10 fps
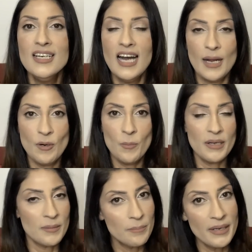I'm
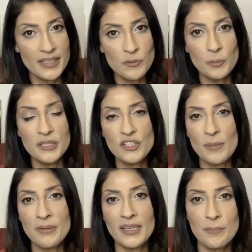hoping Biggie will be
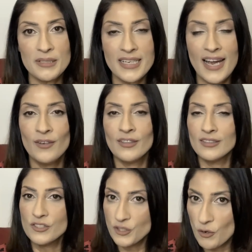jumping up and down on
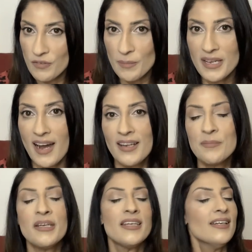the sofa
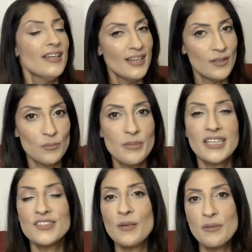behind me
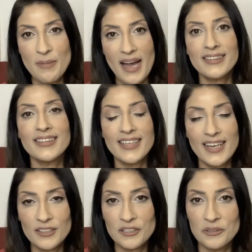because I'll be back in
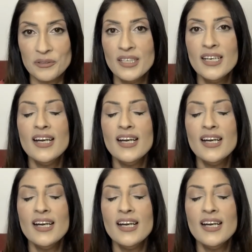Cancun.